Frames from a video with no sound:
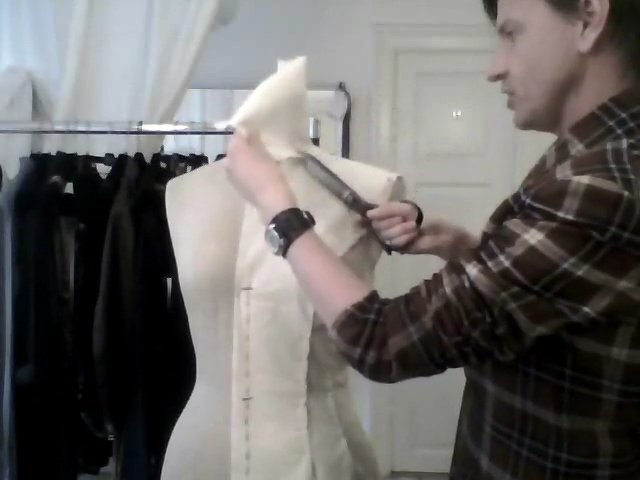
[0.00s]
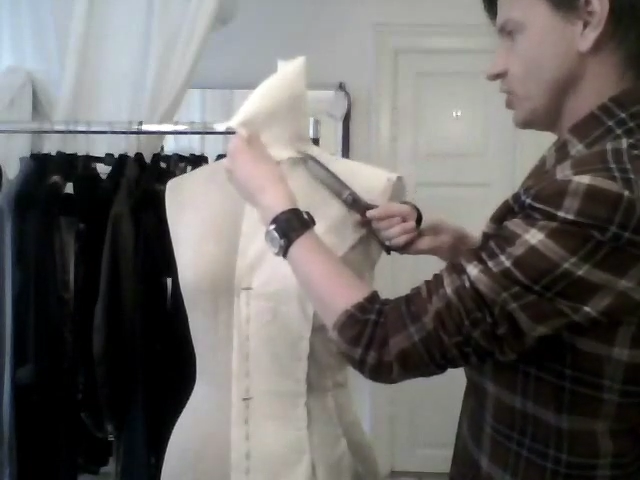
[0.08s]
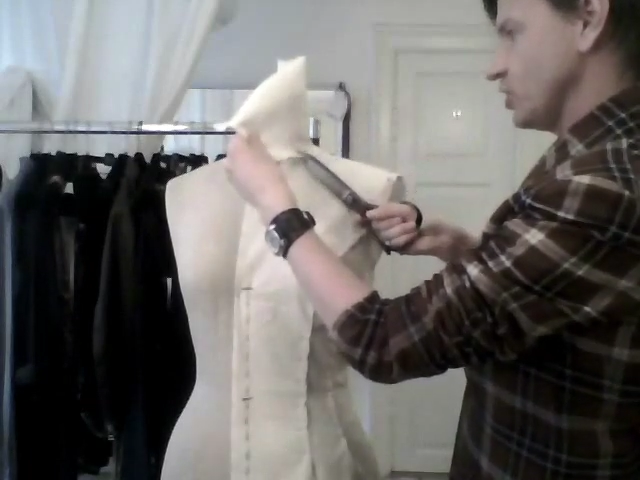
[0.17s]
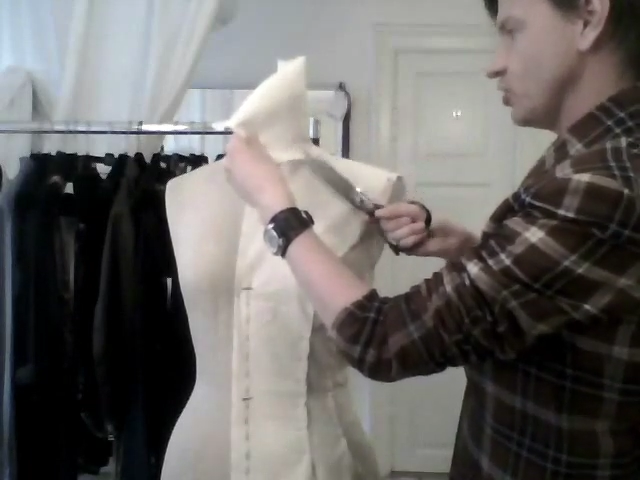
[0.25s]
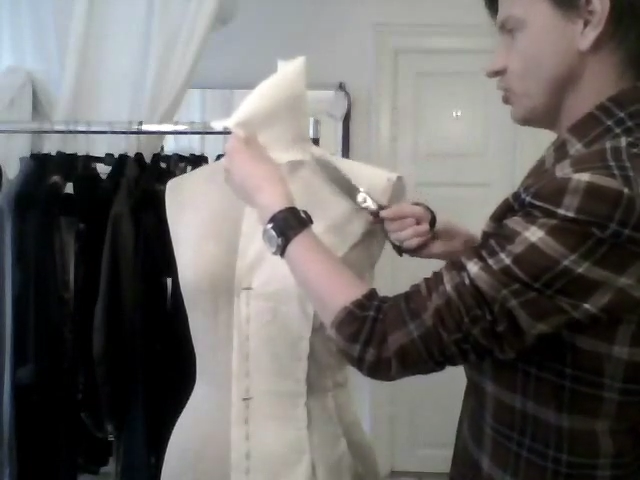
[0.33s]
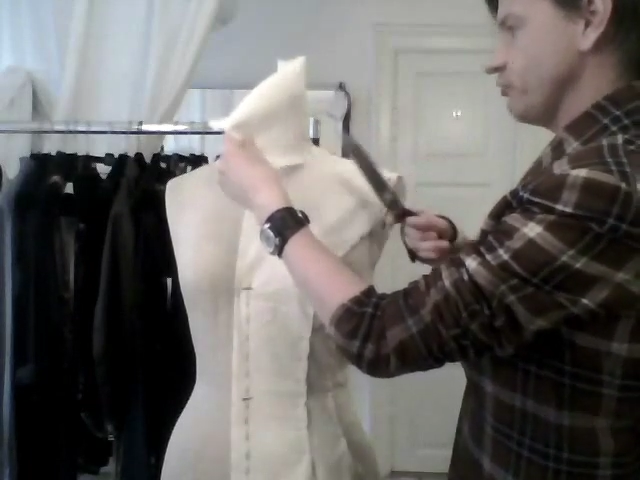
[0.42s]

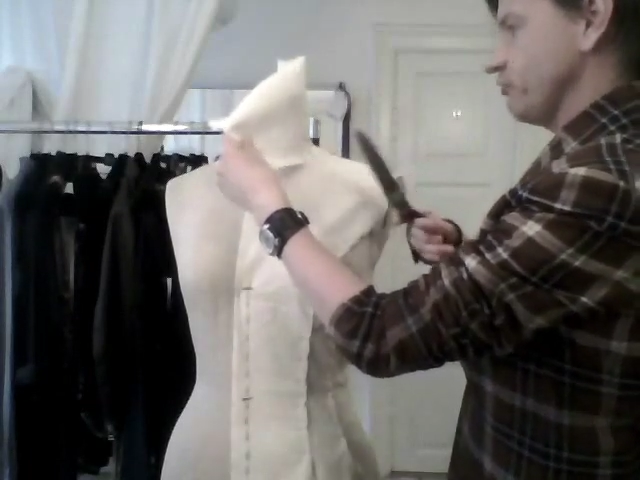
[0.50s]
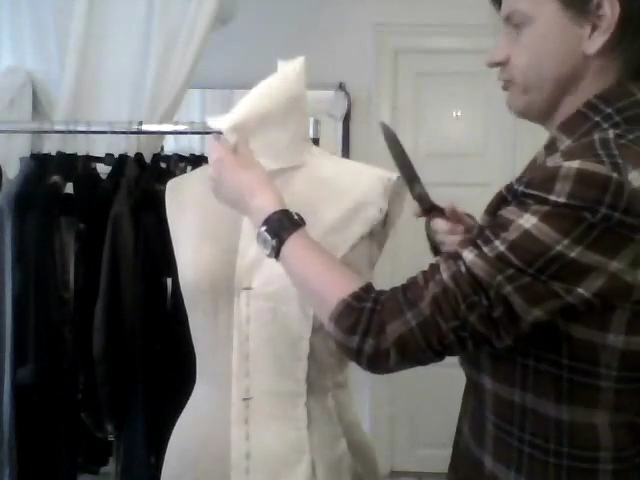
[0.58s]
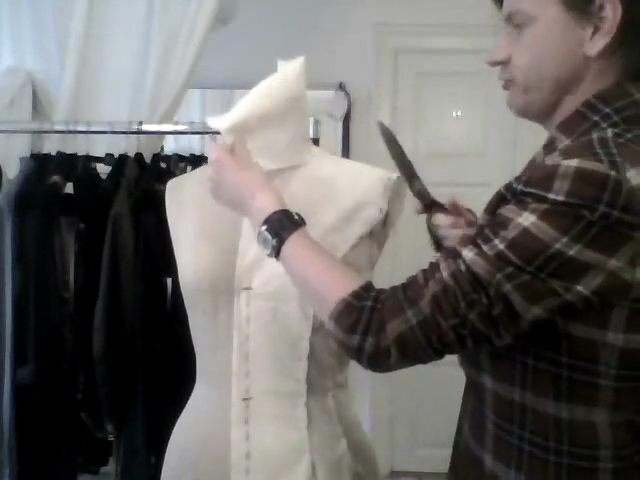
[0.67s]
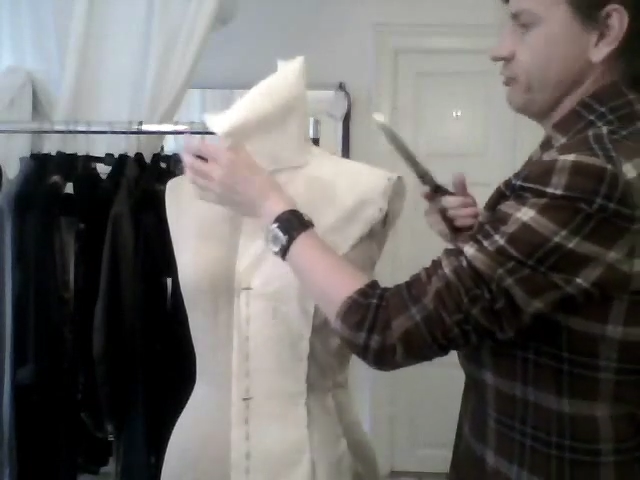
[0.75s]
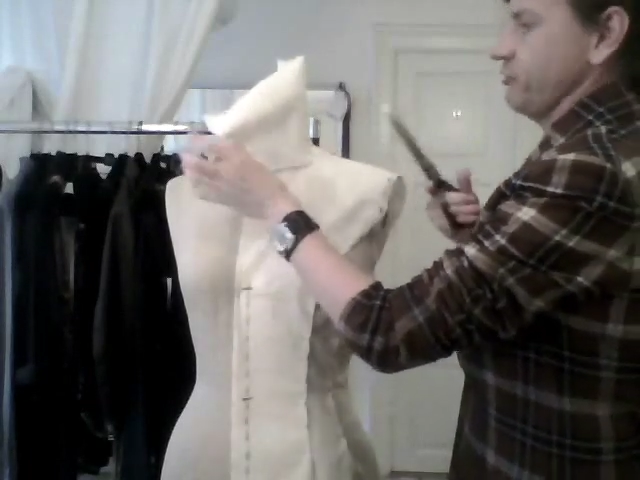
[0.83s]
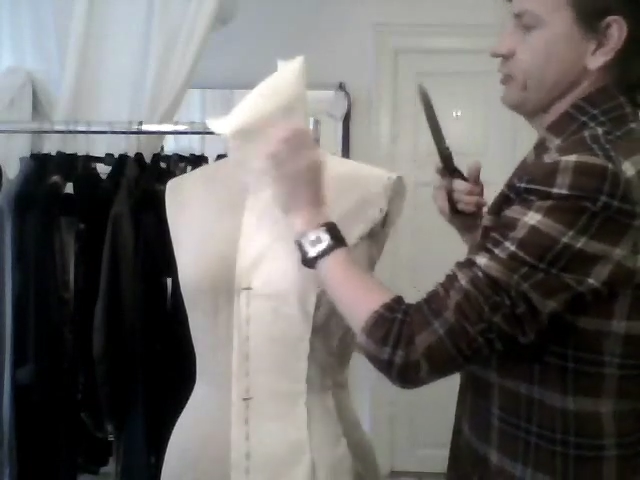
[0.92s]

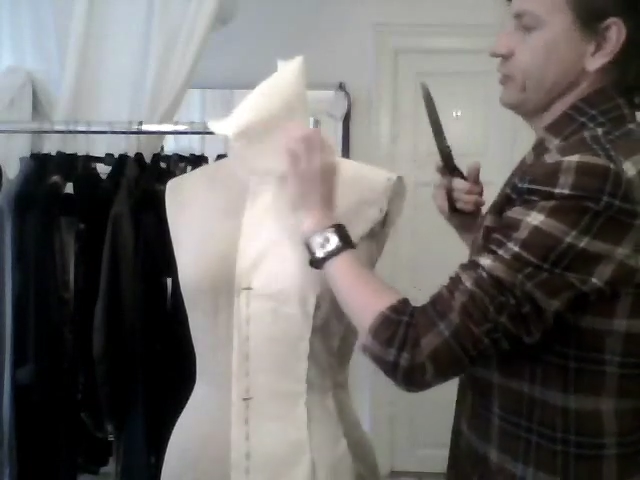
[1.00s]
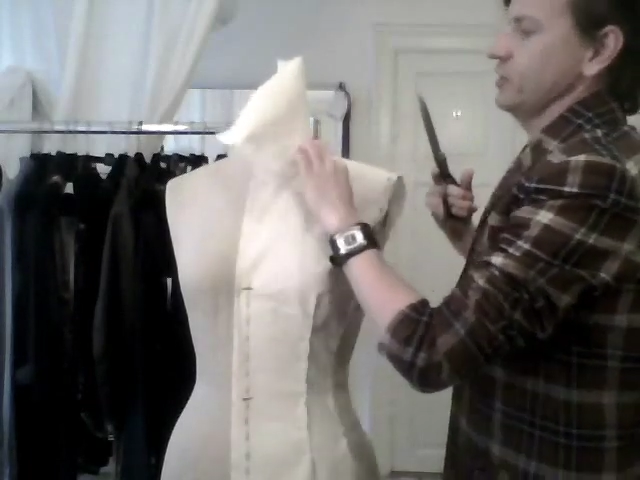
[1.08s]
half